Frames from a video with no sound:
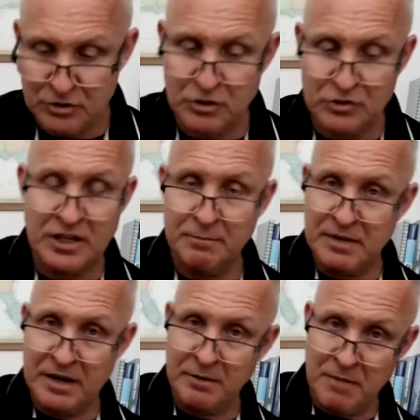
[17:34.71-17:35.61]
So just keep
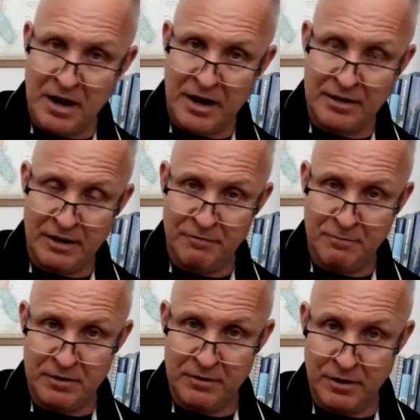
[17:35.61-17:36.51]
that in mind. They've
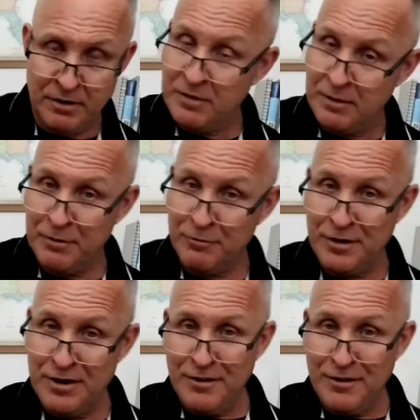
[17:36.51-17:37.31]
been, uh, they've been